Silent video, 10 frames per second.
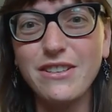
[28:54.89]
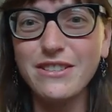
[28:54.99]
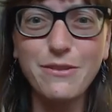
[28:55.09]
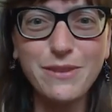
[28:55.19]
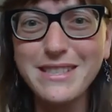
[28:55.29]

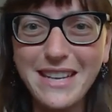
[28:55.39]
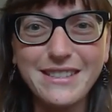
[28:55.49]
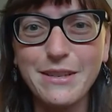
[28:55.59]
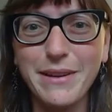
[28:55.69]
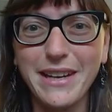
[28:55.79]
someone said
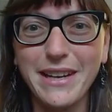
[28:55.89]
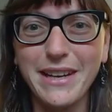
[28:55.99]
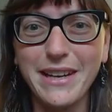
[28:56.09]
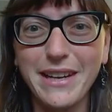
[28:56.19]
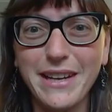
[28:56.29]
something and
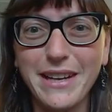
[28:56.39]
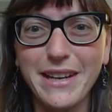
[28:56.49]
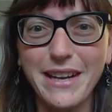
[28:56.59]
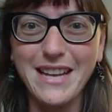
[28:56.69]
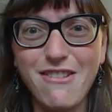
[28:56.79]
it sparked this
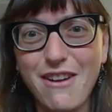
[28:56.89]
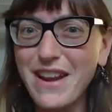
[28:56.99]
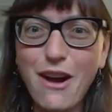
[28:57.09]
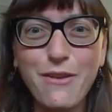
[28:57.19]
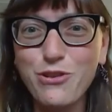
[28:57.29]
idea, and
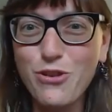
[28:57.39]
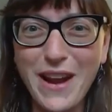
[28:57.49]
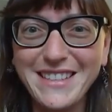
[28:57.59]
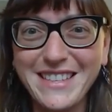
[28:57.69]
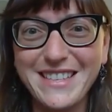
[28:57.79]
now I've
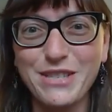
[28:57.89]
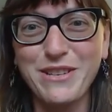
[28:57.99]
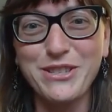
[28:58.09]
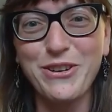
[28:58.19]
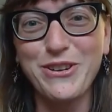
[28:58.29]
created this
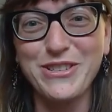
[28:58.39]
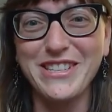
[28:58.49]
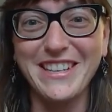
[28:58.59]
resource,